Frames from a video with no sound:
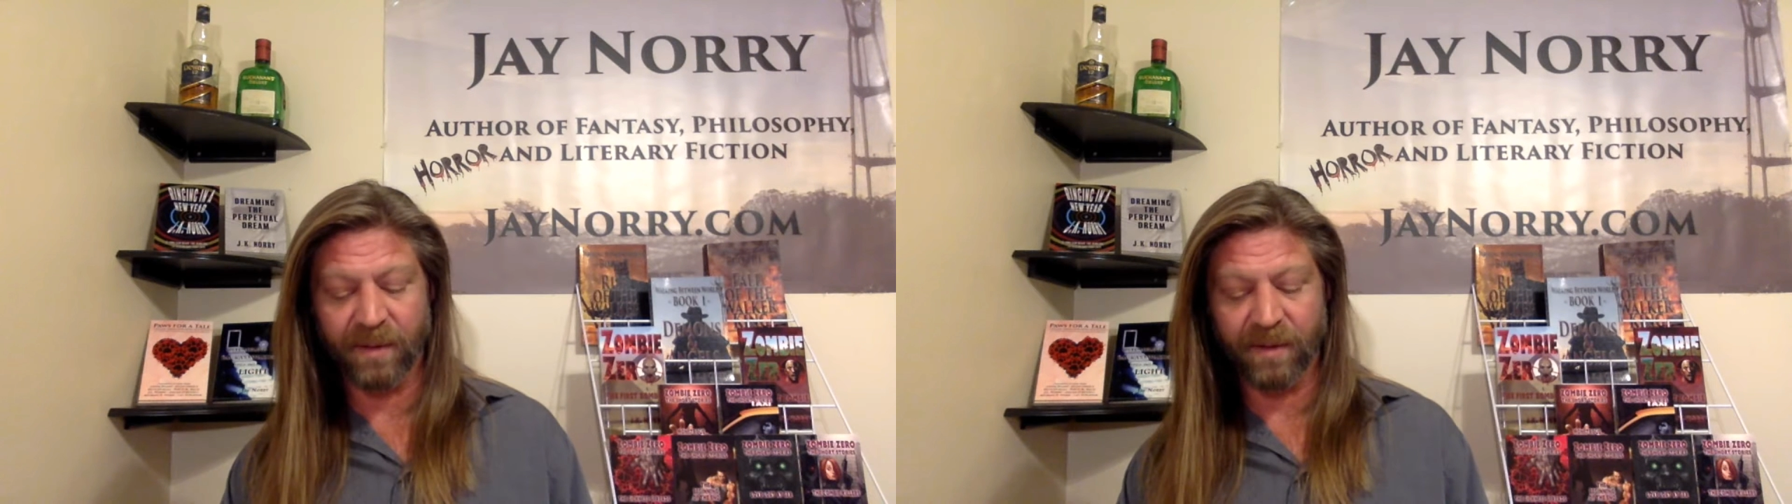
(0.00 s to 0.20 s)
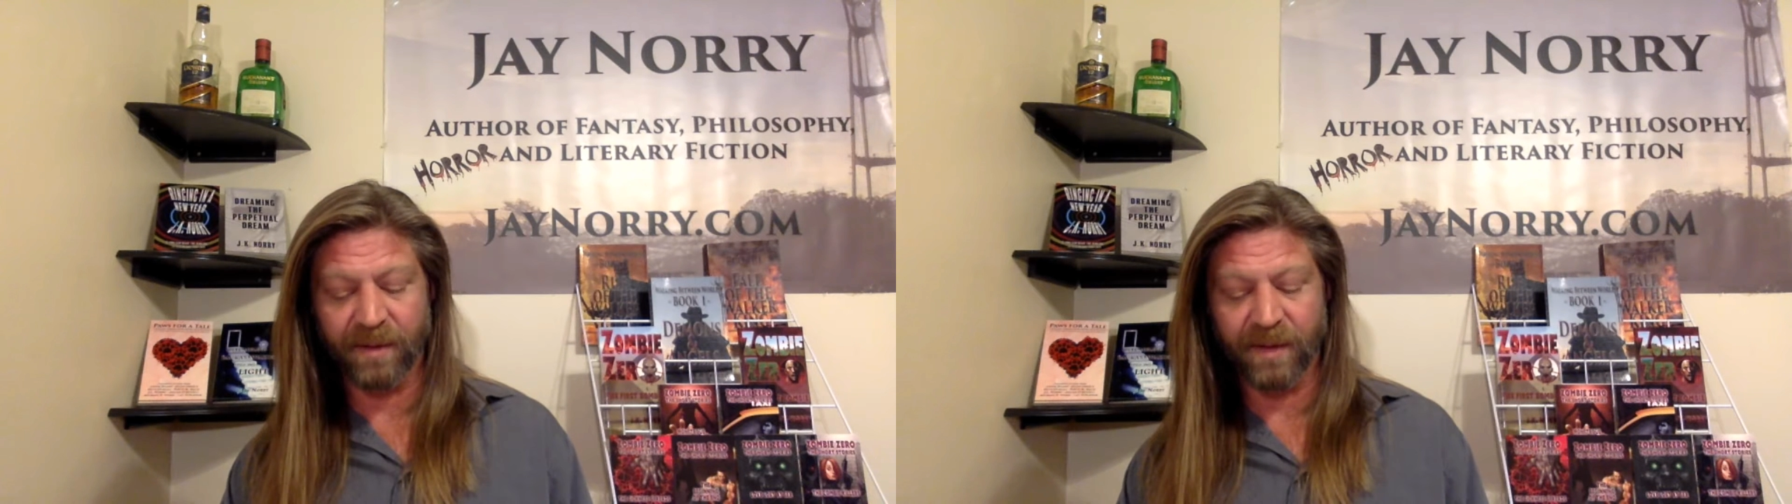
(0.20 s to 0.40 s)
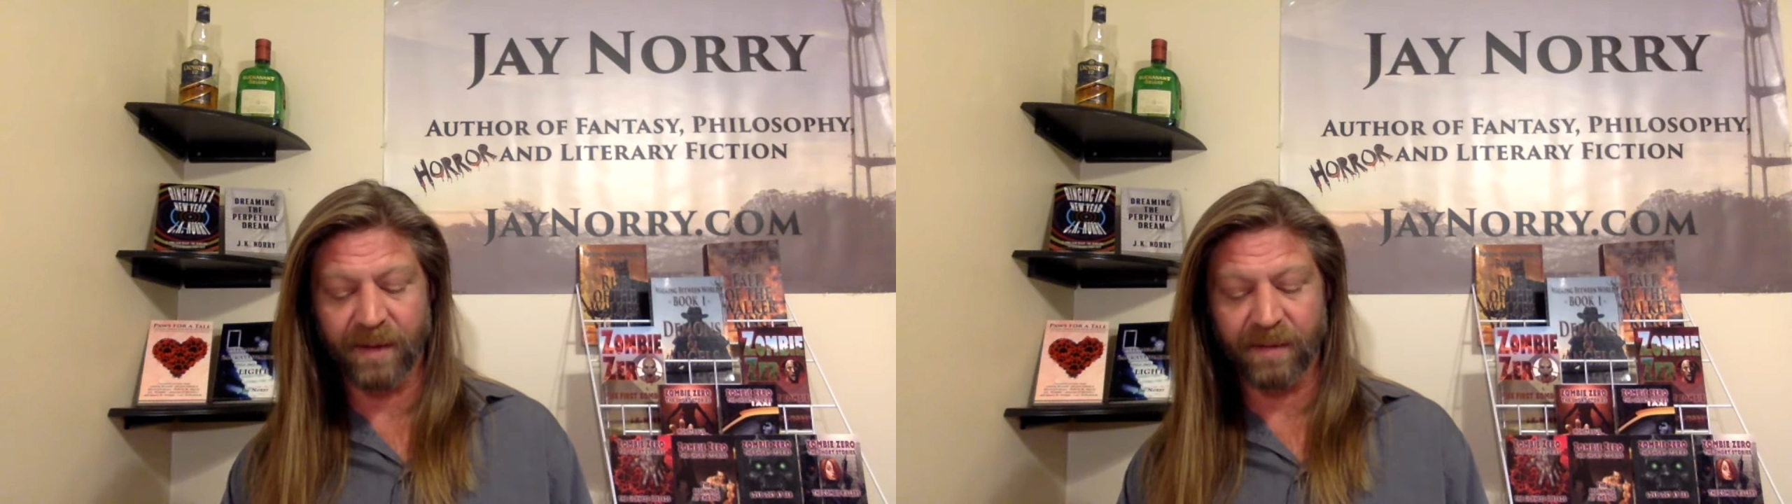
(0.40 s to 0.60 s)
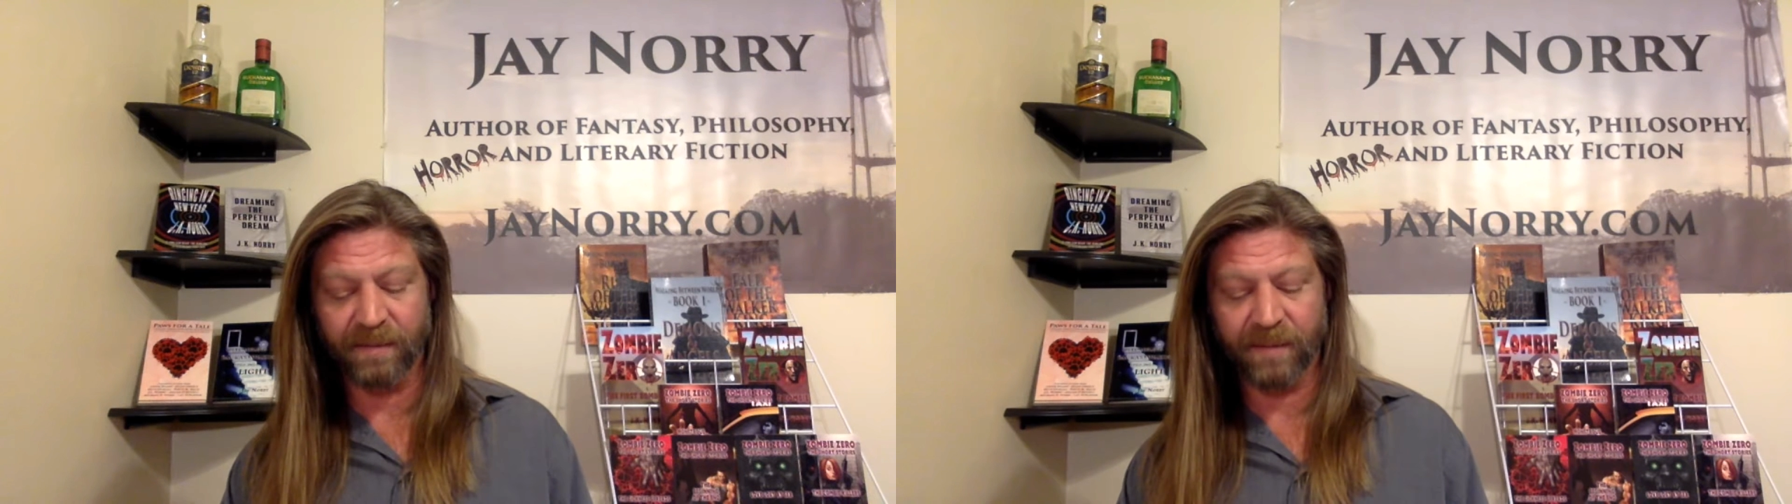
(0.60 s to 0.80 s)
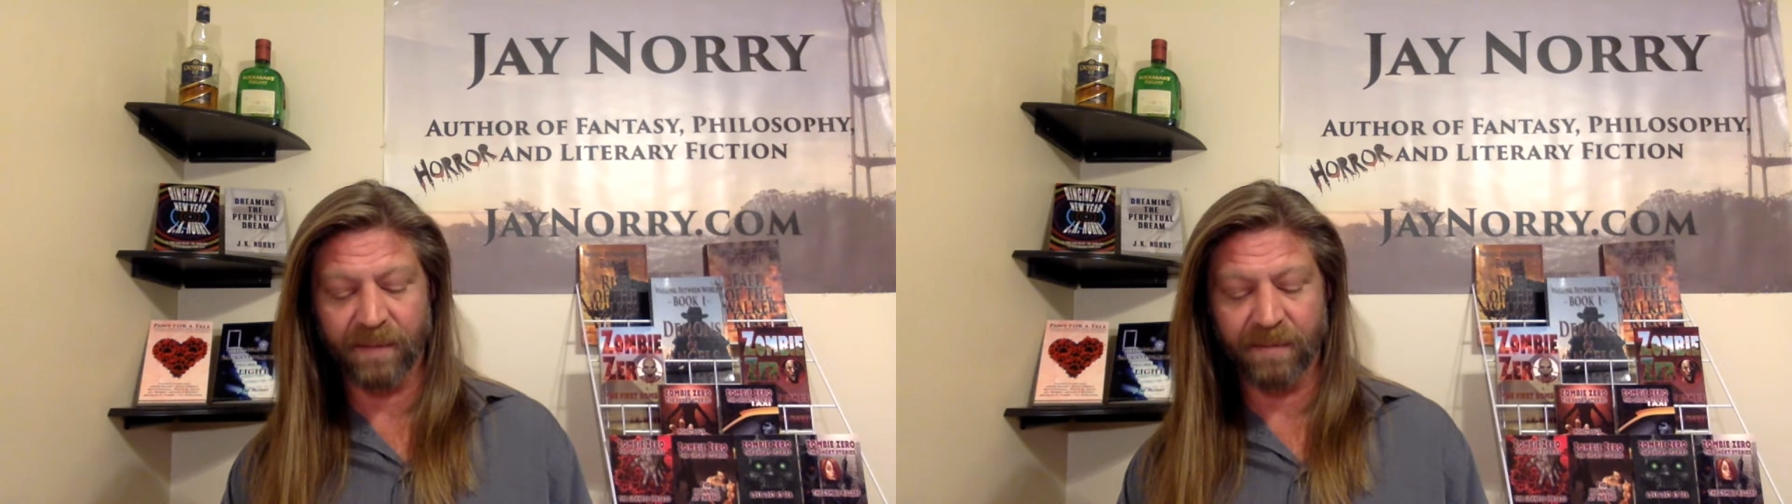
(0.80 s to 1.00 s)
all the dead
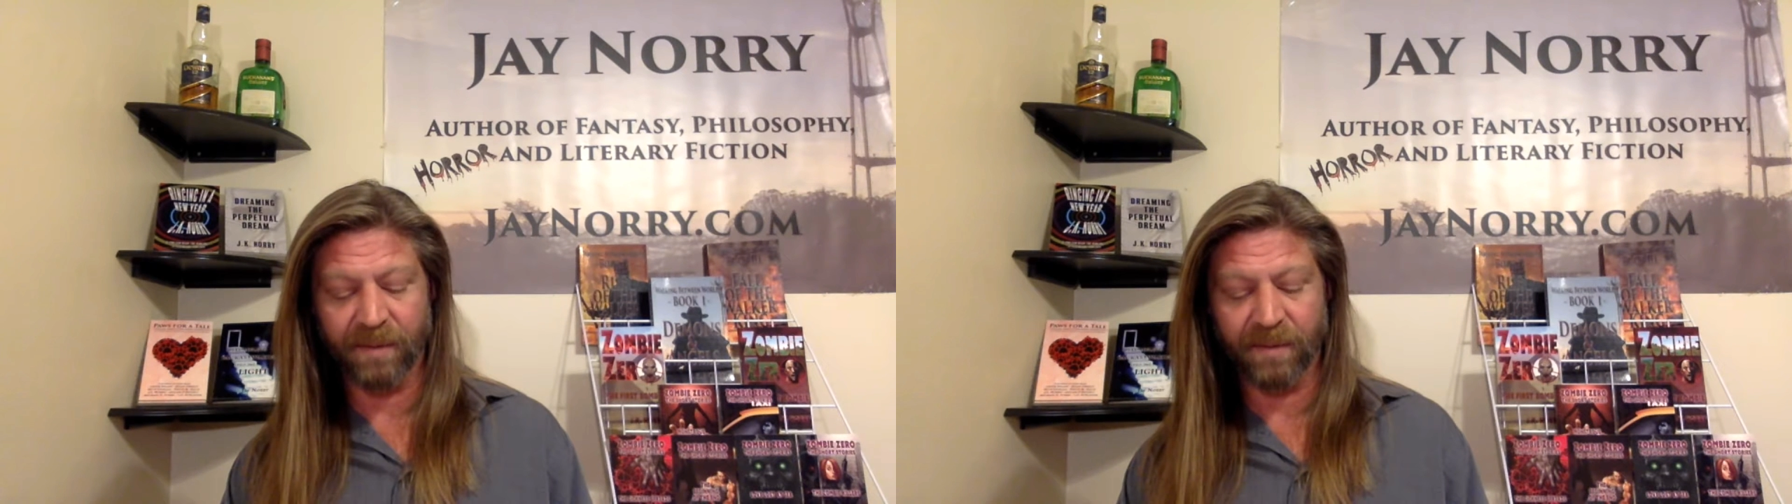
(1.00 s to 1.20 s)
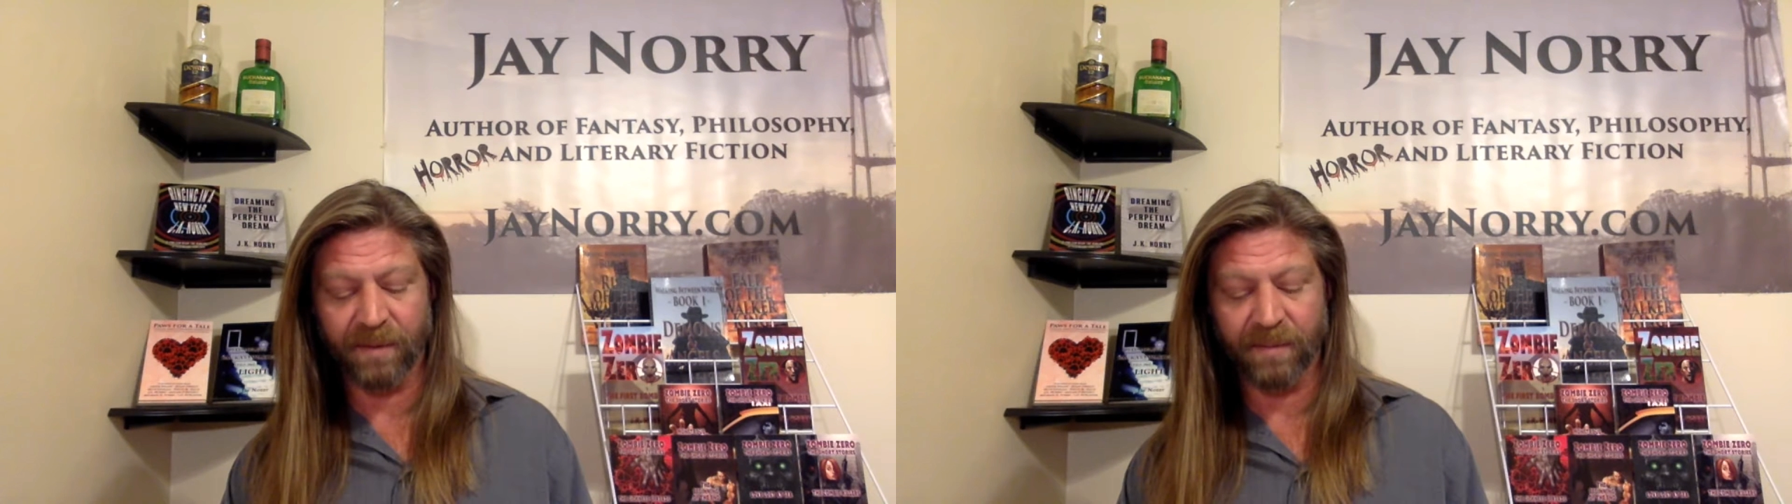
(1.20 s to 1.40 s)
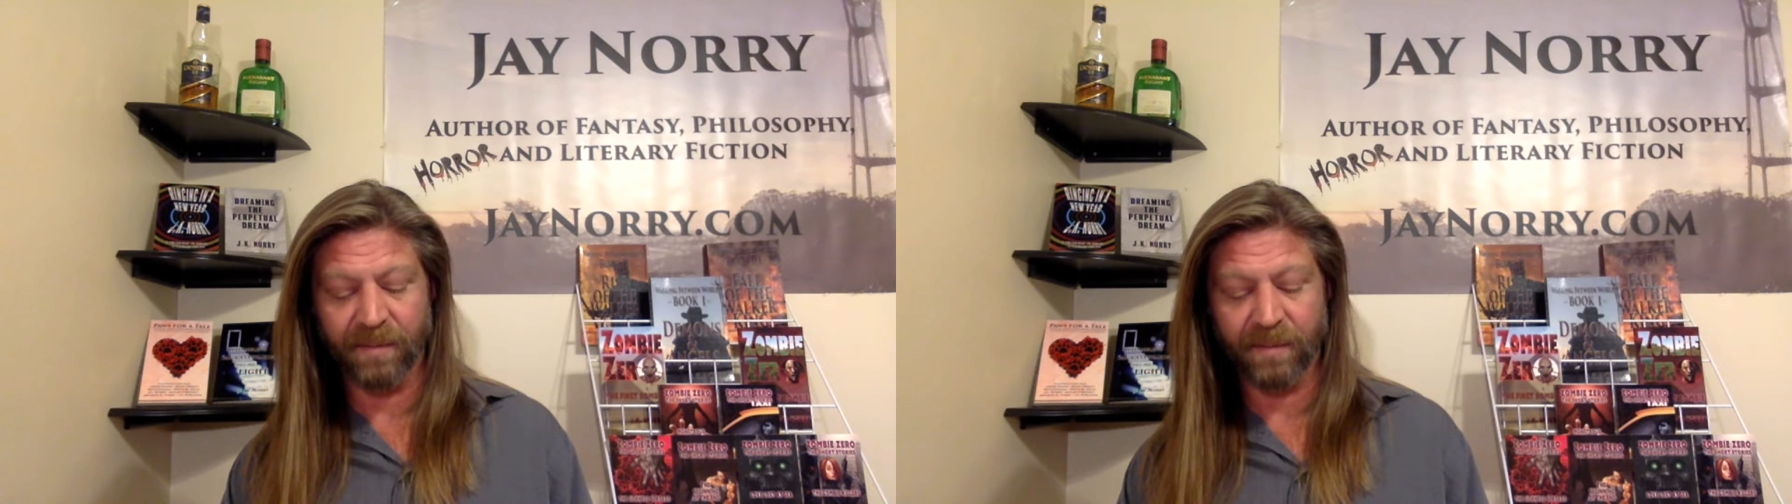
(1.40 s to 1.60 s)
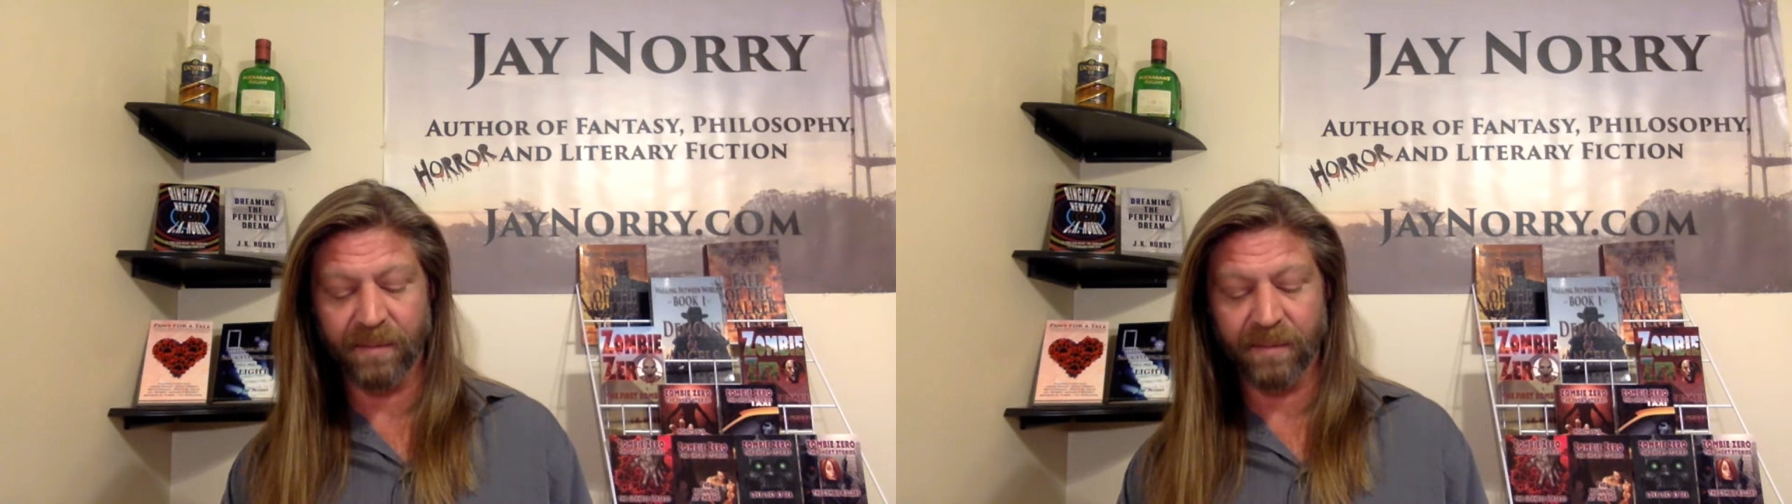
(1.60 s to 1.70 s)
and burned them,